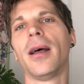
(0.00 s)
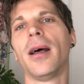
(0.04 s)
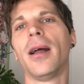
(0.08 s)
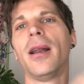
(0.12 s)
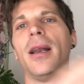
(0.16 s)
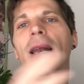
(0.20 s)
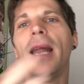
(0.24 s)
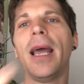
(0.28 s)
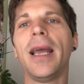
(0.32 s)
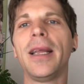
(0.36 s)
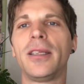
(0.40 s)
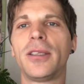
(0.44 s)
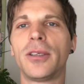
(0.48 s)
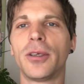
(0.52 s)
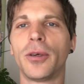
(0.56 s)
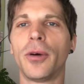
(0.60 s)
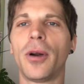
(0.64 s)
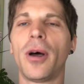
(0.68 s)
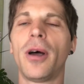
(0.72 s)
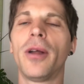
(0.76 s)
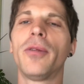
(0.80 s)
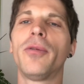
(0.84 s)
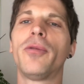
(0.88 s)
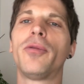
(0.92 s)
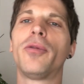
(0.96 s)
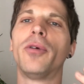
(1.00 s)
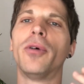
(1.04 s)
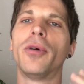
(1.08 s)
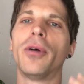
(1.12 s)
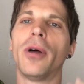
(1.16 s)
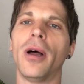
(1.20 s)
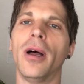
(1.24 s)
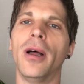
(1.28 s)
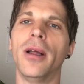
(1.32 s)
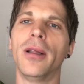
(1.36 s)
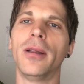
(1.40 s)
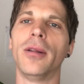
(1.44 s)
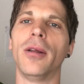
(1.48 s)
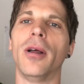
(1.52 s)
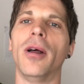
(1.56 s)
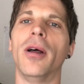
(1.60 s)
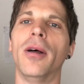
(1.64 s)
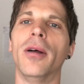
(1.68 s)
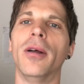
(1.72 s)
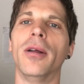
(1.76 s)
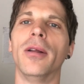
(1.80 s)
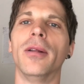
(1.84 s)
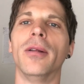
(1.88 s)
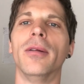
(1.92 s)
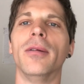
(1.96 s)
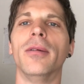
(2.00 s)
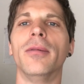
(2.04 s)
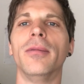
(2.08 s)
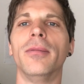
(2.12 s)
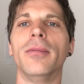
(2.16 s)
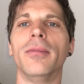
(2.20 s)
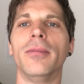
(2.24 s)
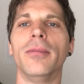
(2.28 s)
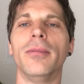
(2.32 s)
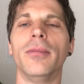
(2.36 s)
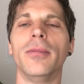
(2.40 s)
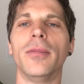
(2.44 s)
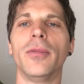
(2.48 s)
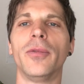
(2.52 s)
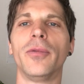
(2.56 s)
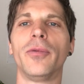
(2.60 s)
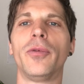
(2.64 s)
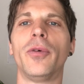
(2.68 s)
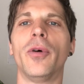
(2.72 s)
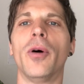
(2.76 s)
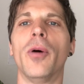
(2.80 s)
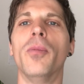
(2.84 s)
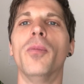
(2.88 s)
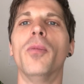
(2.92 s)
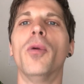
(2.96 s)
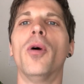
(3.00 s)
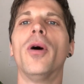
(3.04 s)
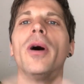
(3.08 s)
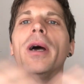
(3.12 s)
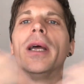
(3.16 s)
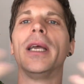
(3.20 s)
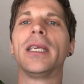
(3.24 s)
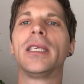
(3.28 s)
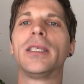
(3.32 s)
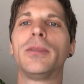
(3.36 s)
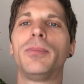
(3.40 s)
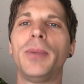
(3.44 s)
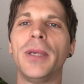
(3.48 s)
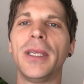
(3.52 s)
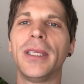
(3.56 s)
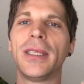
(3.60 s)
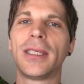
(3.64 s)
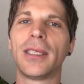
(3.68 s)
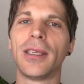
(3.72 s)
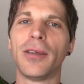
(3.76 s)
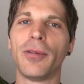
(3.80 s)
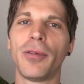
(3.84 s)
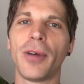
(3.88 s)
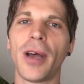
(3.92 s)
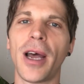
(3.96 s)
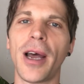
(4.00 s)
later on for a more expensive